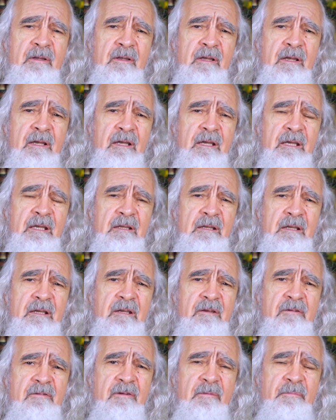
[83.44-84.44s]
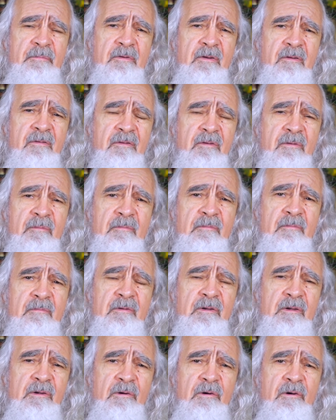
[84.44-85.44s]
uh, in the kinship system.
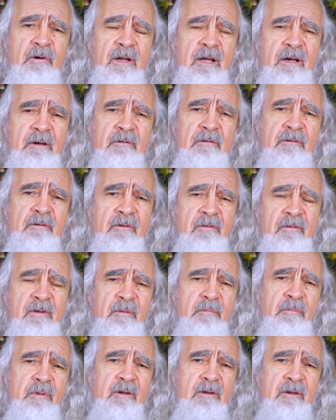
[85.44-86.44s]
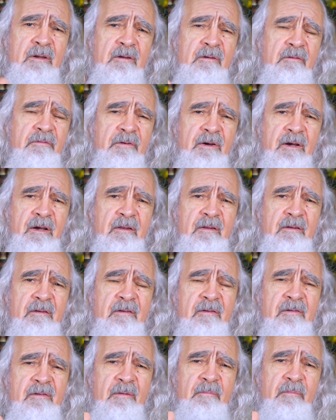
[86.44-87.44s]
You're an uncle to somebody, you're a father
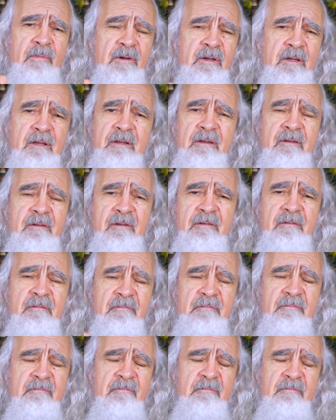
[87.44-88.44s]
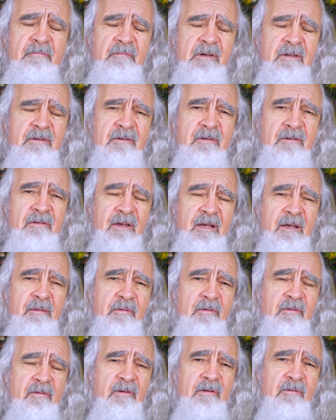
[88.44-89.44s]
to somebody, and it's much the same
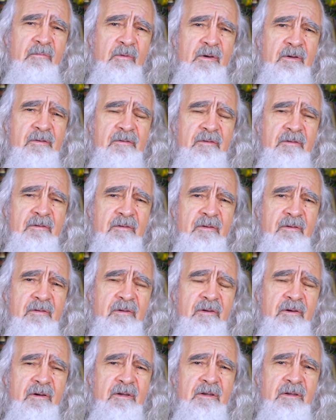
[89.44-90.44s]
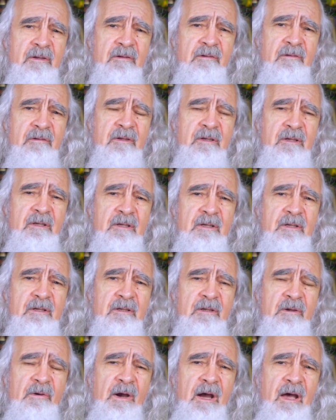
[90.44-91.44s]
as in Western society. You
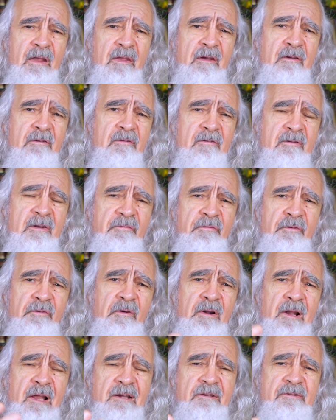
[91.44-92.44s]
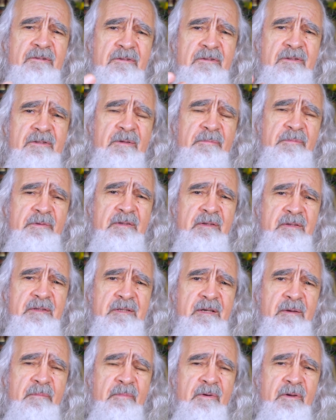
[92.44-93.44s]
you are those different relationships to
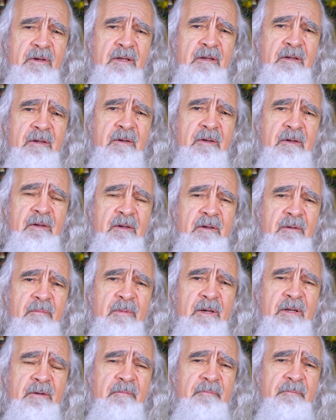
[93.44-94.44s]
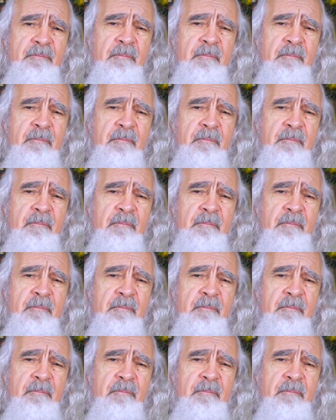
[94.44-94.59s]
somebody, but